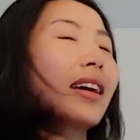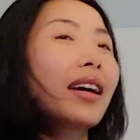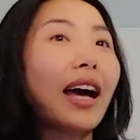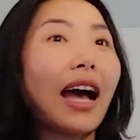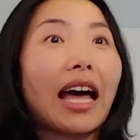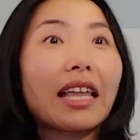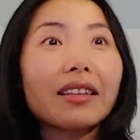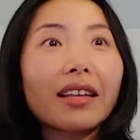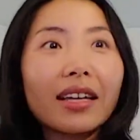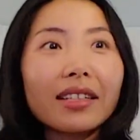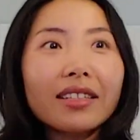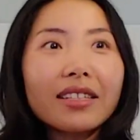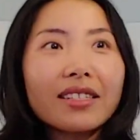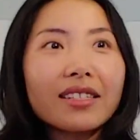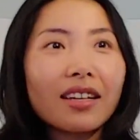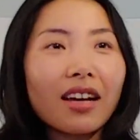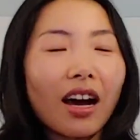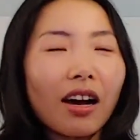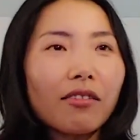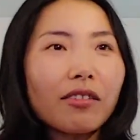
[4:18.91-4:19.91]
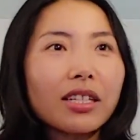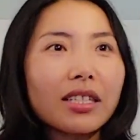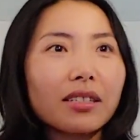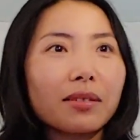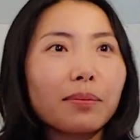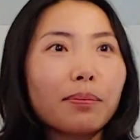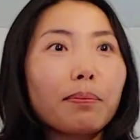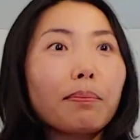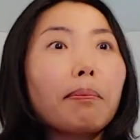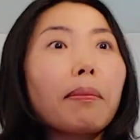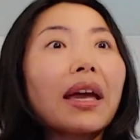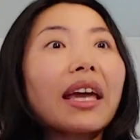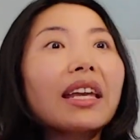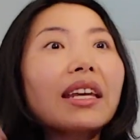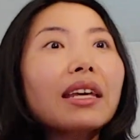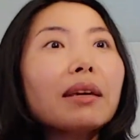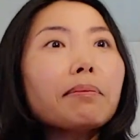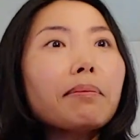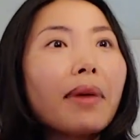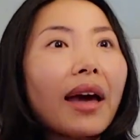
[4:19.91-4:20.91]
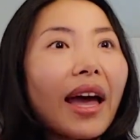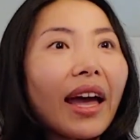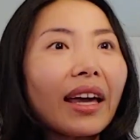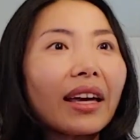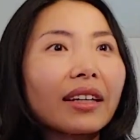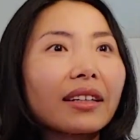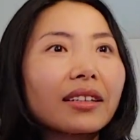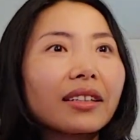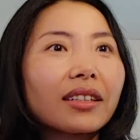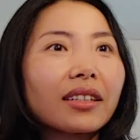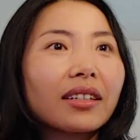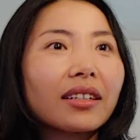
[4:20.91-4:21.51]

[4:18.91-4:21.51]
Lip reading: and I discovered many men